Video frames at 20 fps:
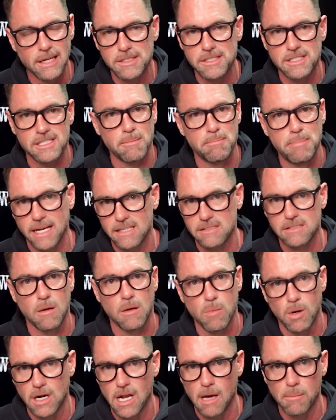just to pick
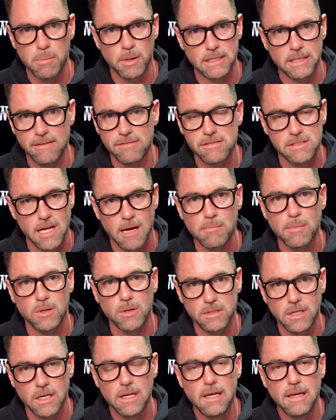someone up when they've stumbled.
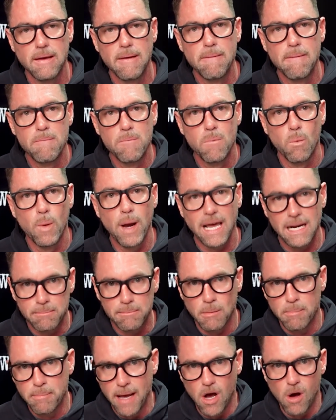We got to
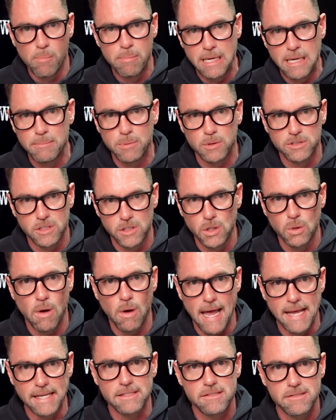propel people to new
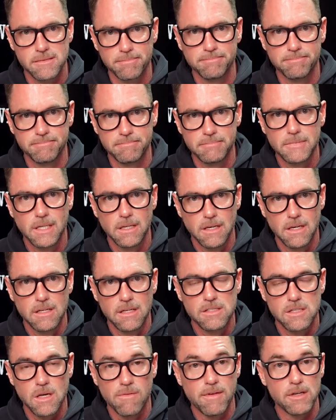heights.
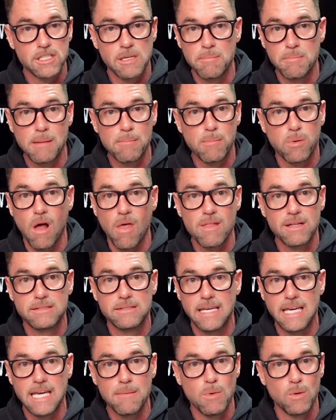So if there's a member on the
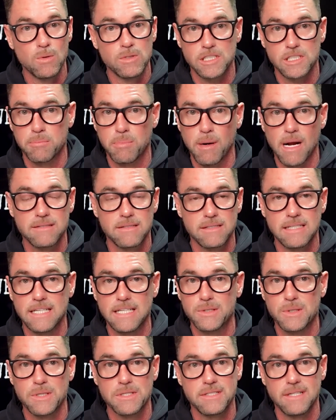team who's expressed an
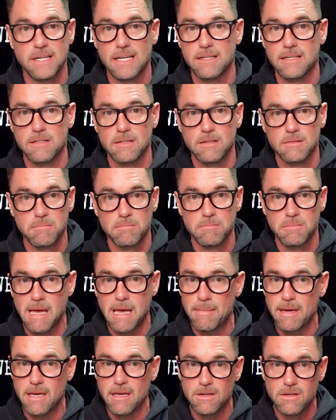interest in
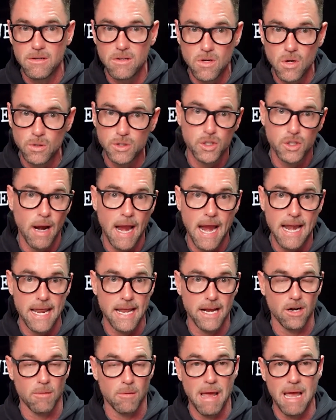maybe new
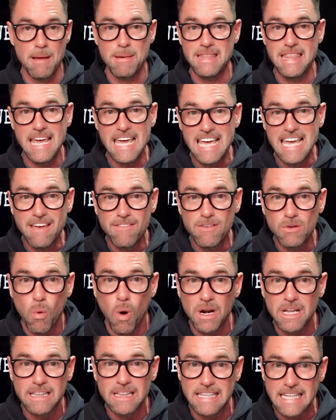training, or maybe they even
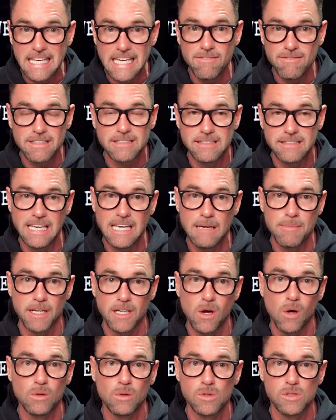want to leave the team and
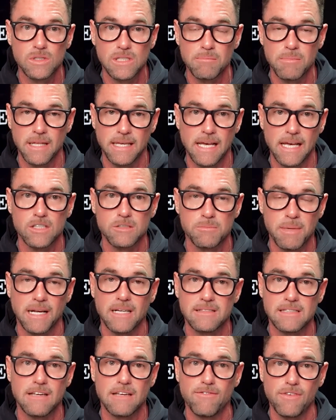go do something else
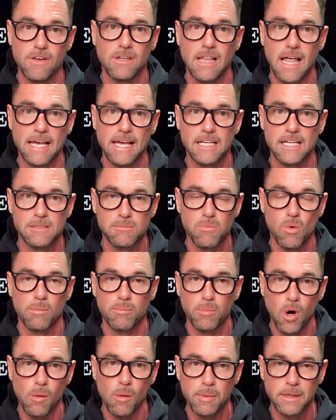because they feel like it's more
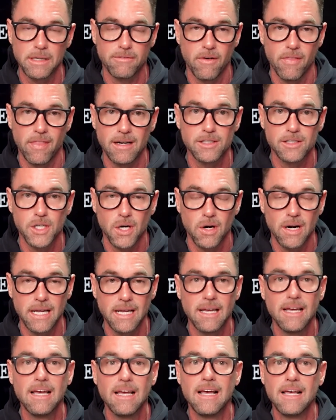appropriate for their journey,
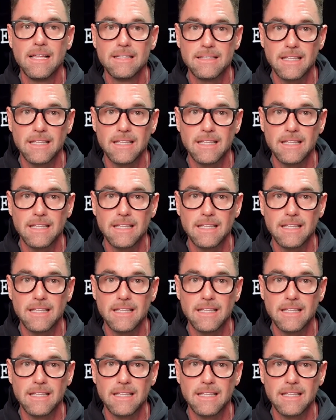the